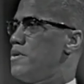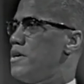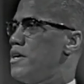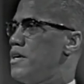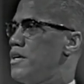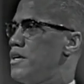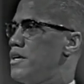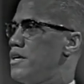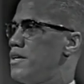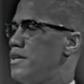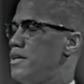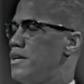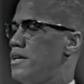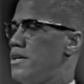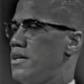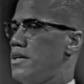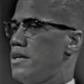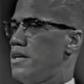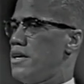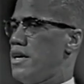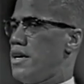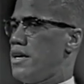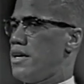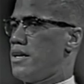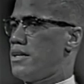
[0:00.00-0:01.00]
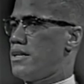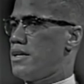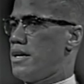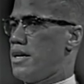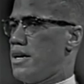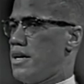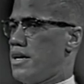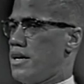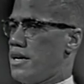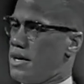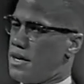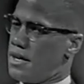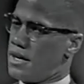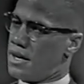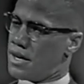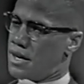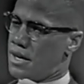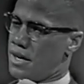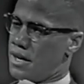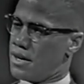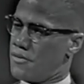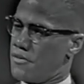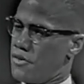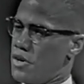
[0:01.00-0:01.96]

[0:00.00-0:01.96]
Mm -hmm. And uh, uh,